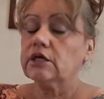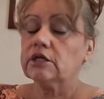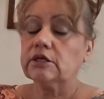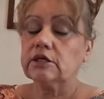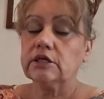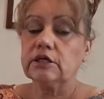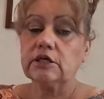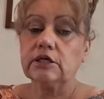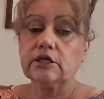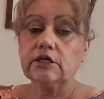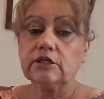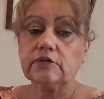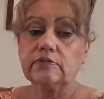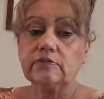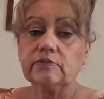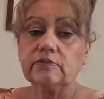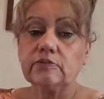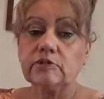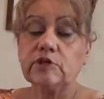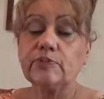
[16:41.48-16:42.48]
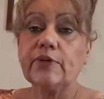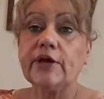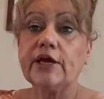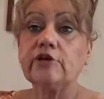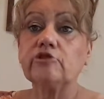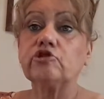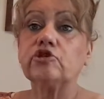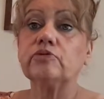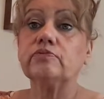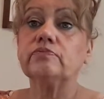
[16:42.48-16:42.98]
the
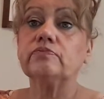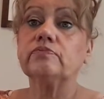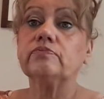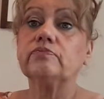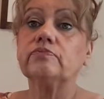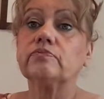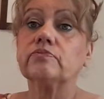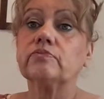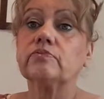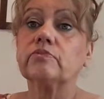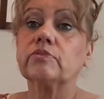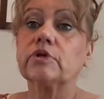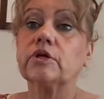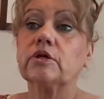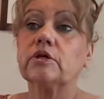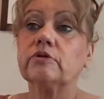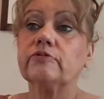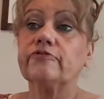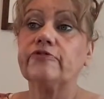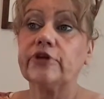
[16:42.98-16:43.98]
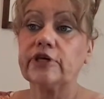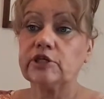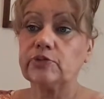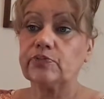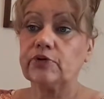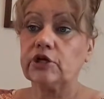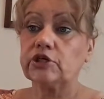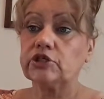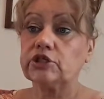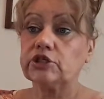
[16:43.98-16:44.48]
Spectrum face
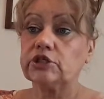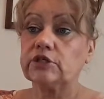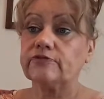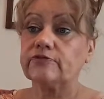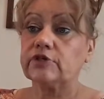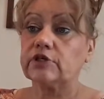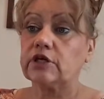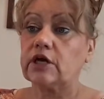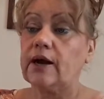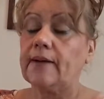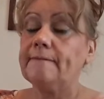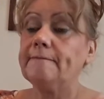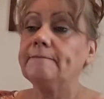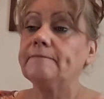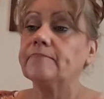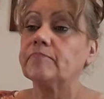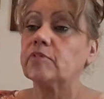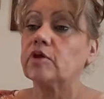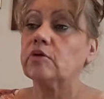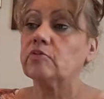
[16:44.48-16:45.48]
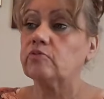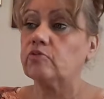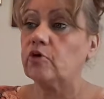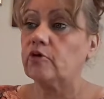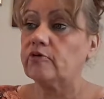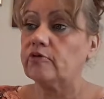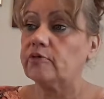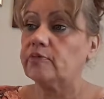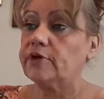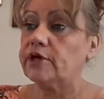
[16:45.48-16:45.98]
brushes have to come and
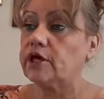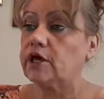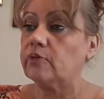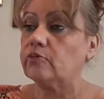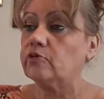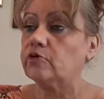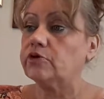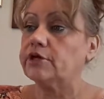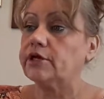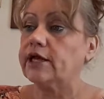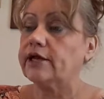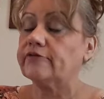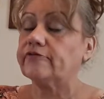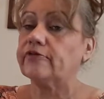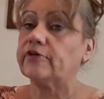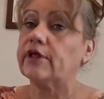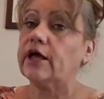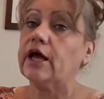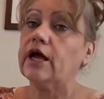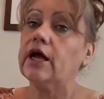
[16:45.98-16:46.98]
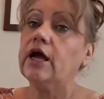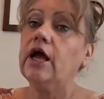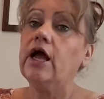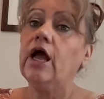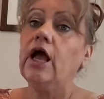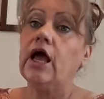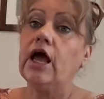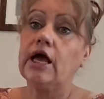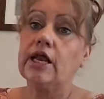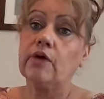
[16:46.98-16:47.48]
whatever makeup I'm going to get for that.
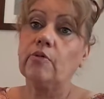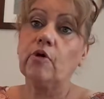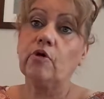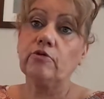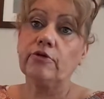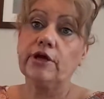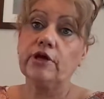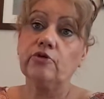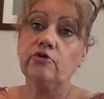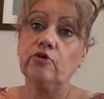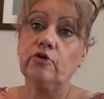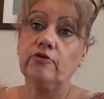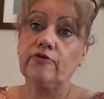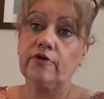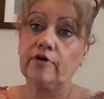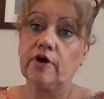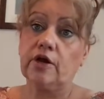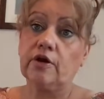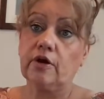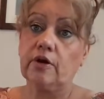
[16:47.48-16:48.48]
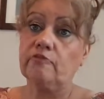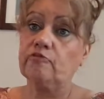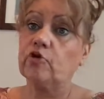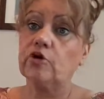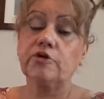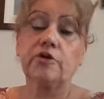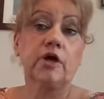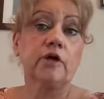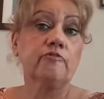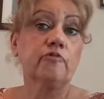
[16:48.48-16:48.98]
And I will let you know if I've got
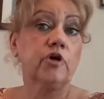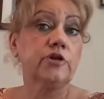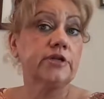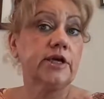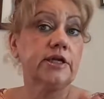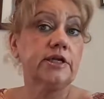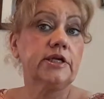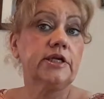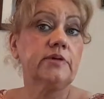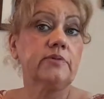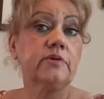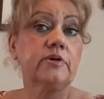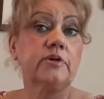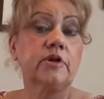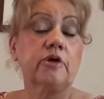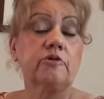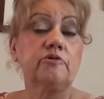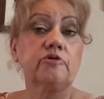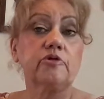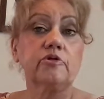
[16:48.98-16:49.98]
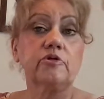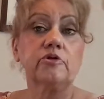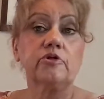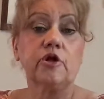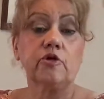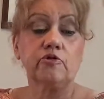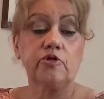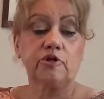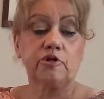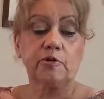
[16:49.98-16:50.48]
enough. I've not done any email.
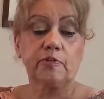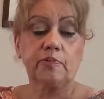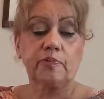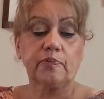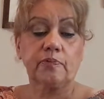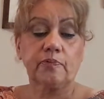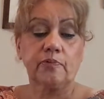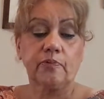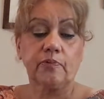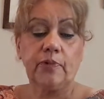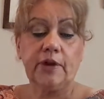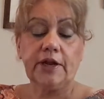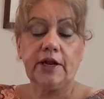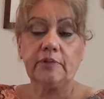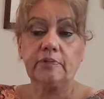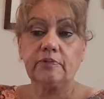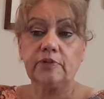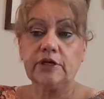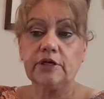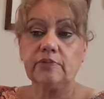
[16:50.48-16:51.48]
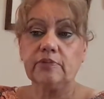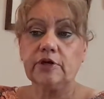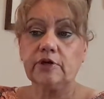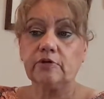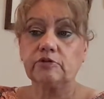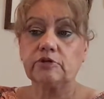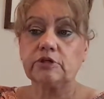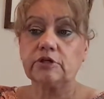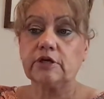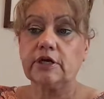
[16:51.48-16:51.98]
Now they're, when I
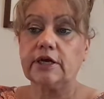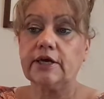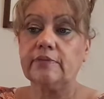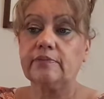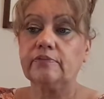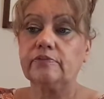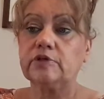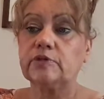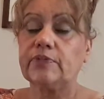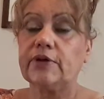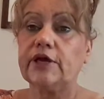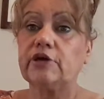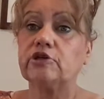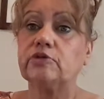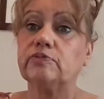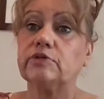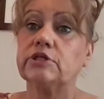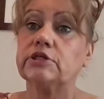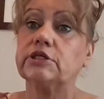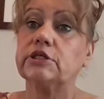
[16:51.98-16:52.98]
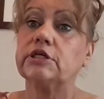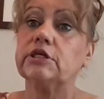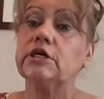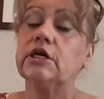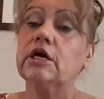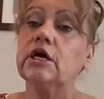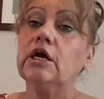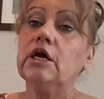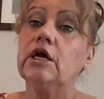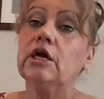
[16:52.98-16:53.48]
emailed Spectrum to say
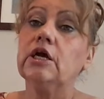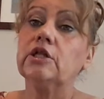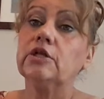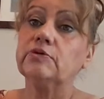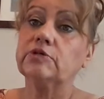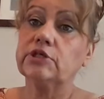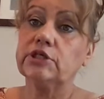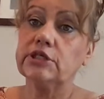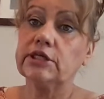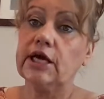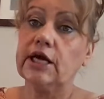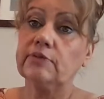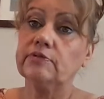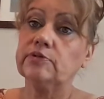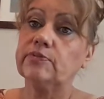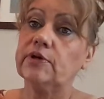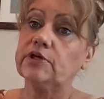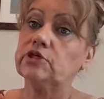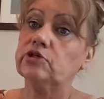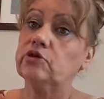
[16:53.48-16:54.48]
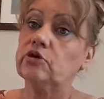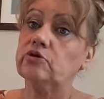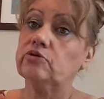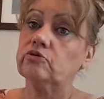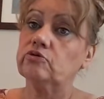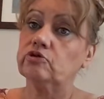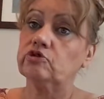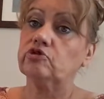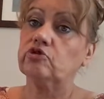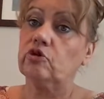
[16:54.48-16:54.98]
there was 3 items missing out,
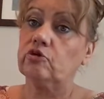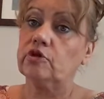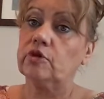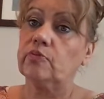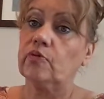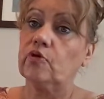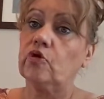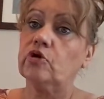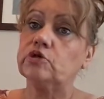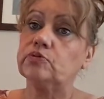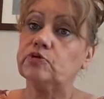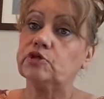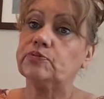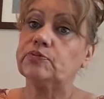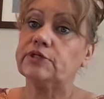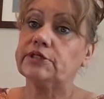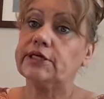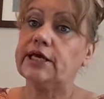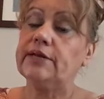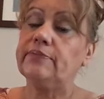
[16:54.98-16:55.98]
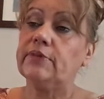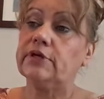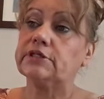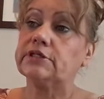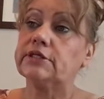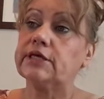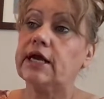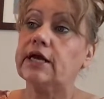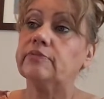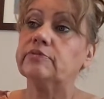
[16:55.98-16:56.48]
they shot the box, supposed to be 10
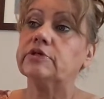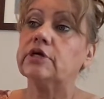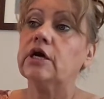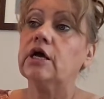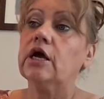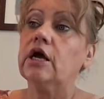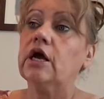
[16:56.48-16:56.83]
missing items.